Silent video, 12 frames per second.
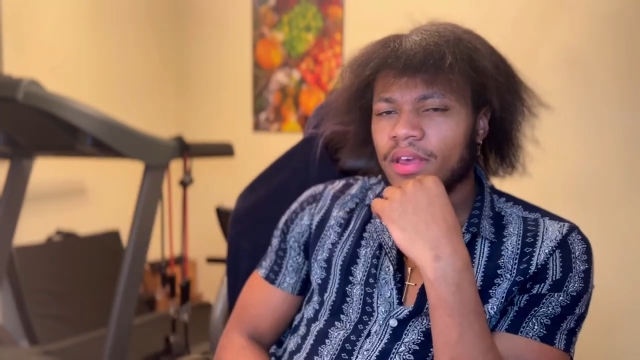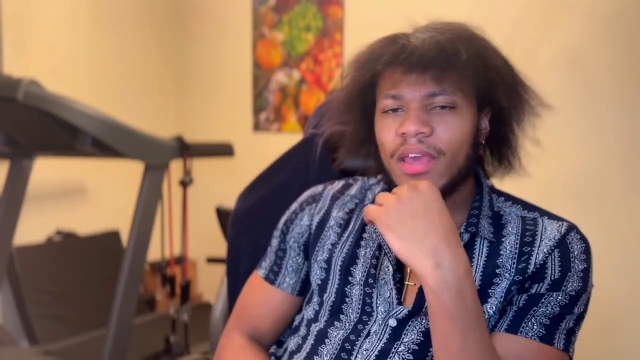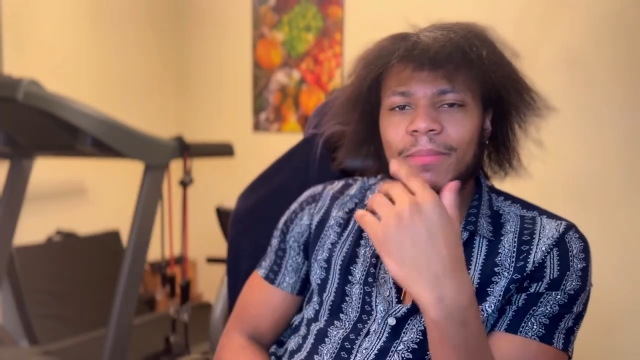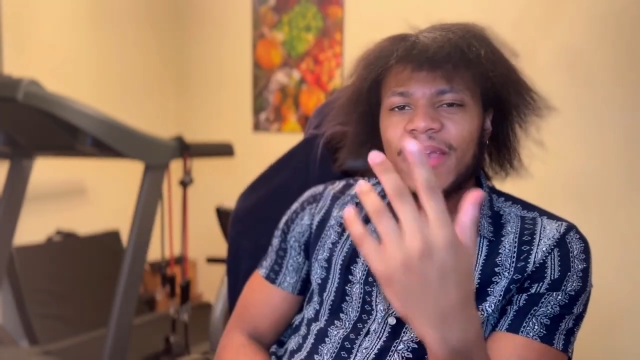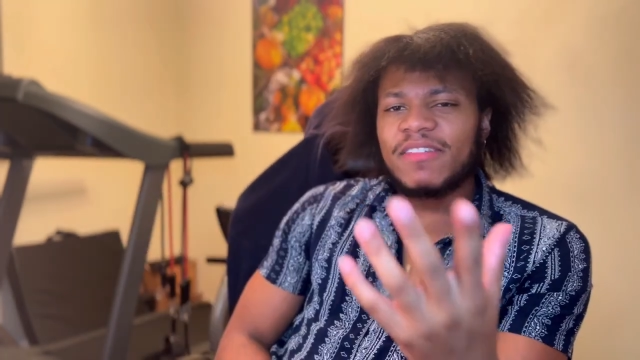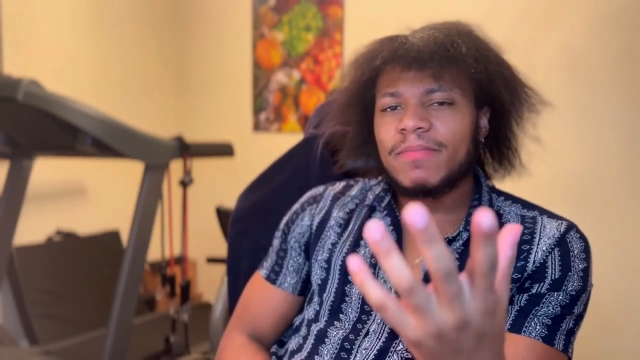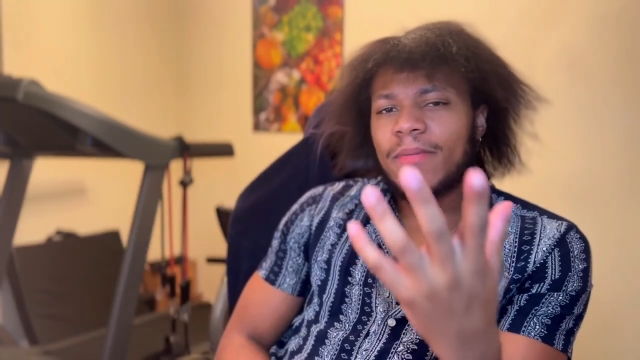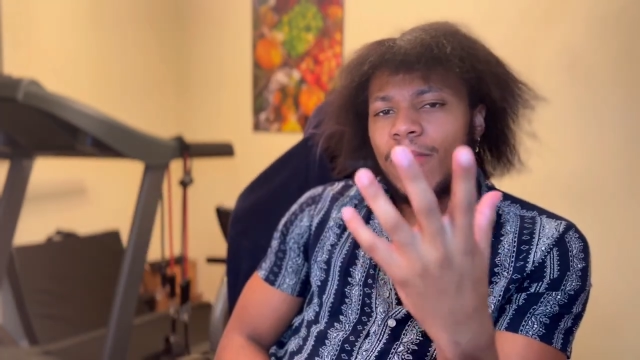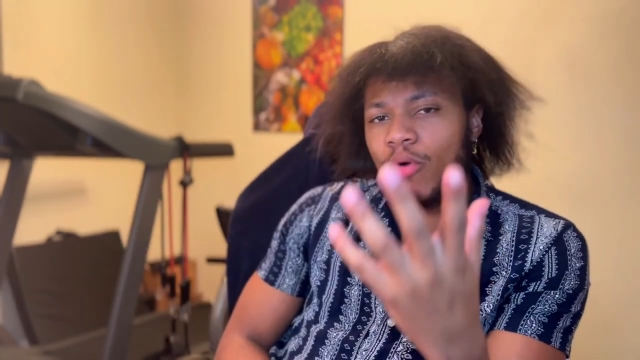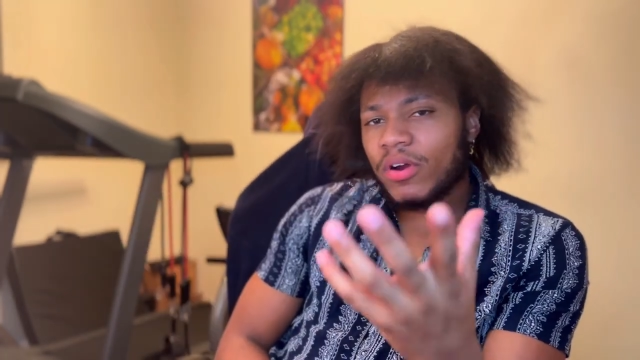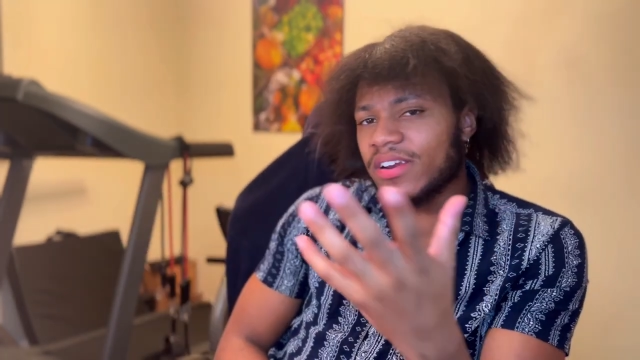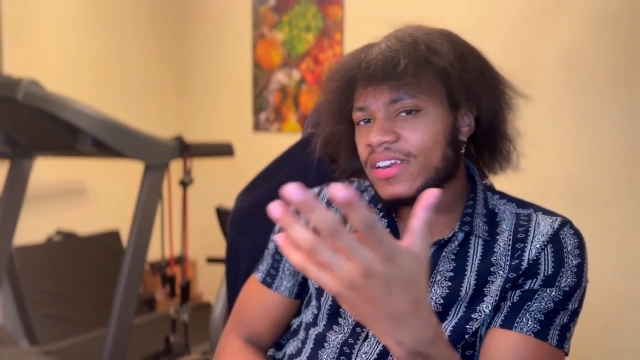It makes me
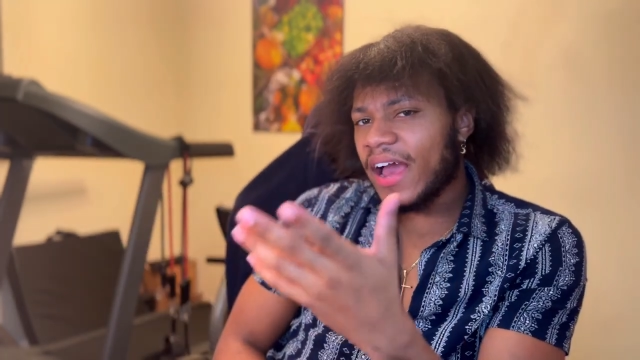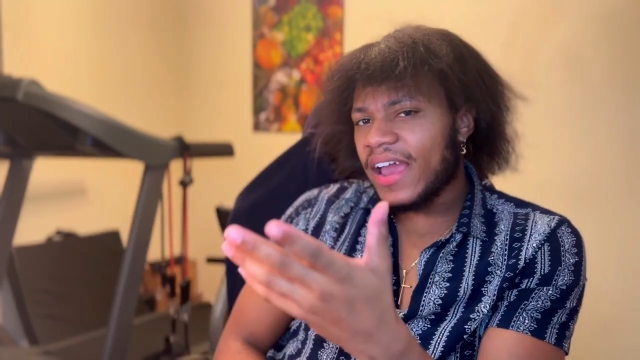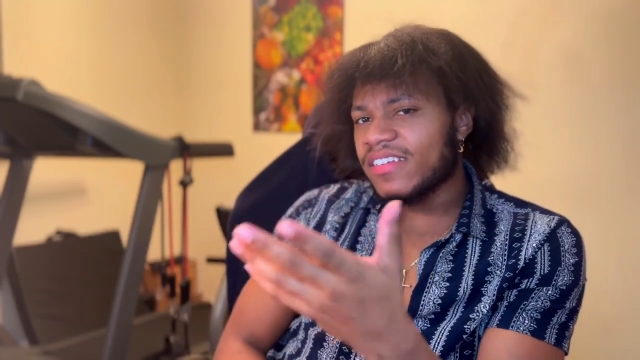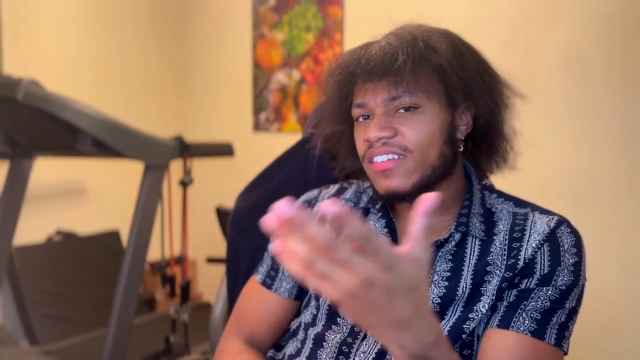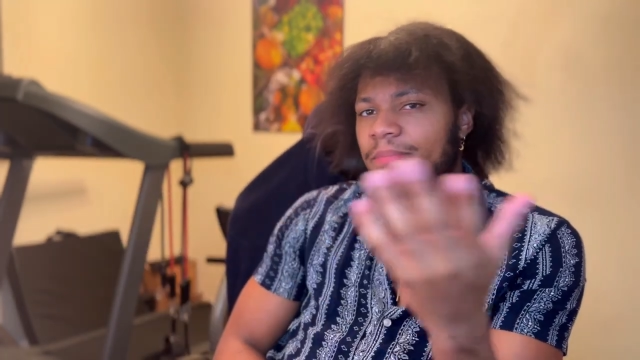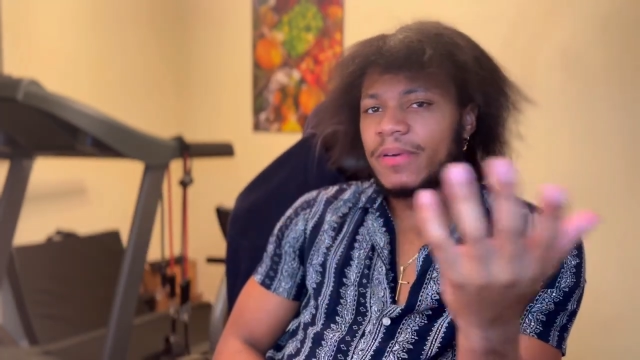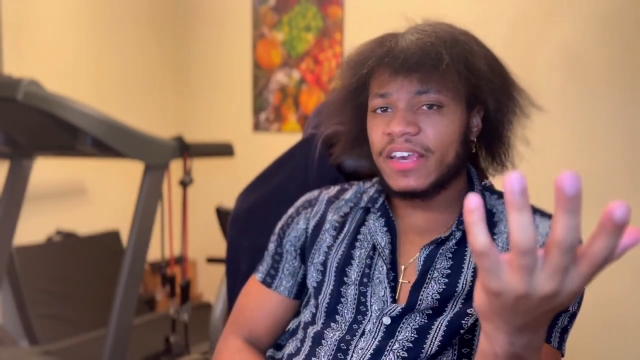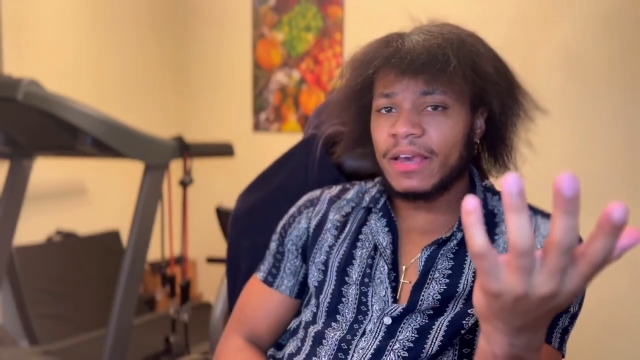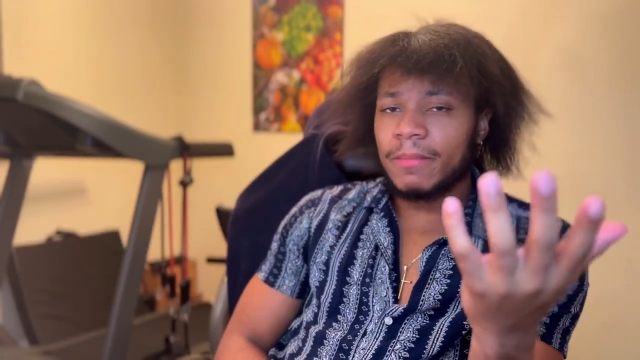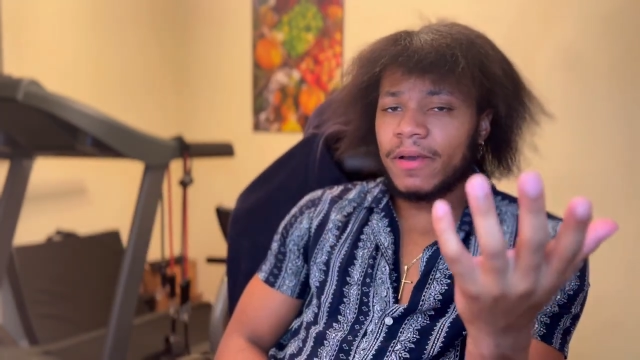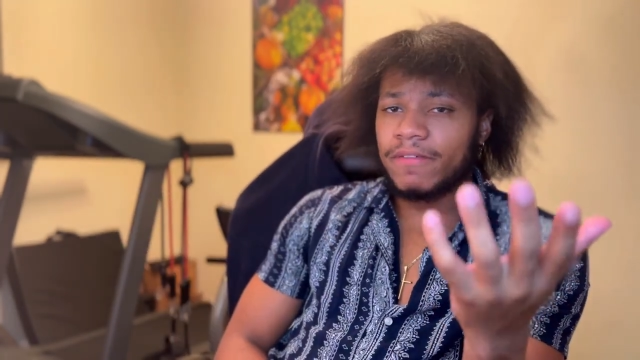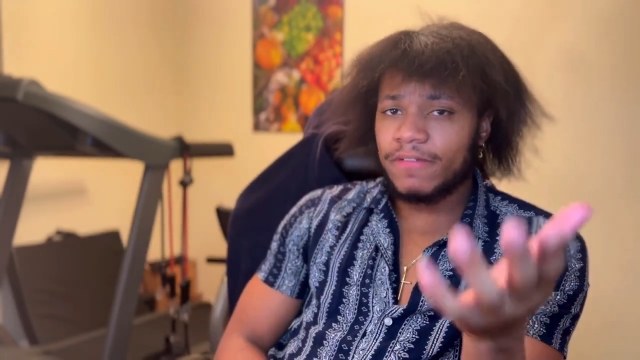more enticed to pick up
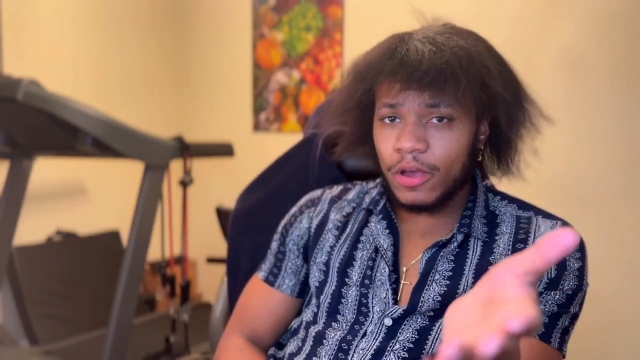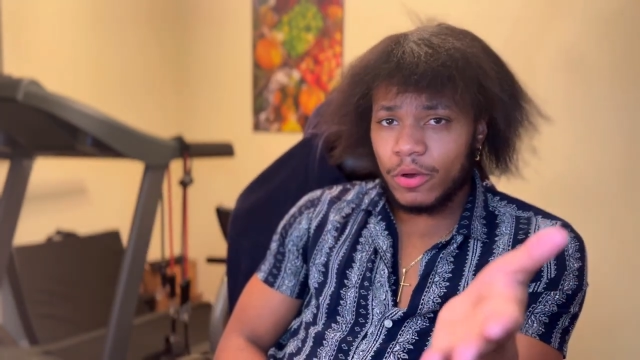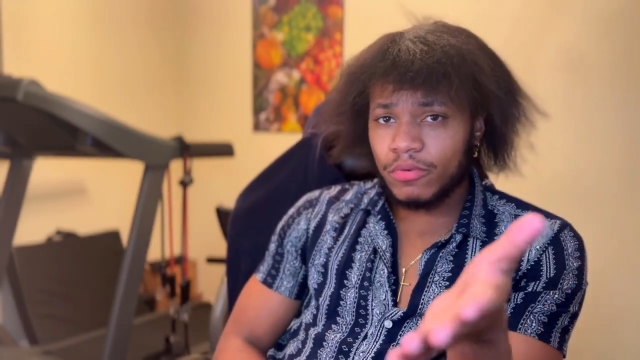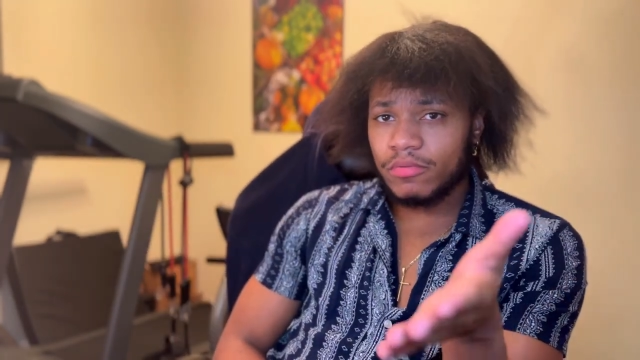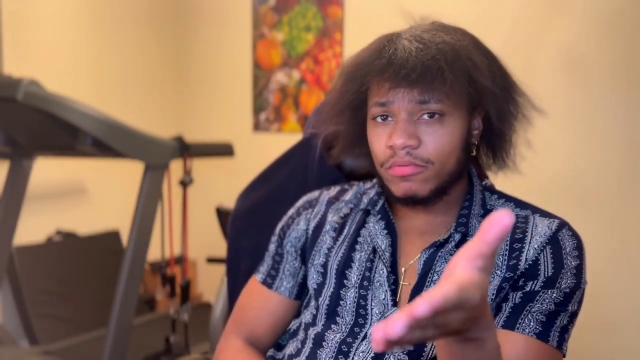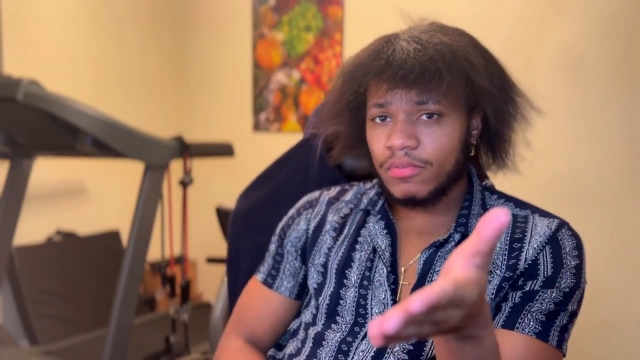my phone.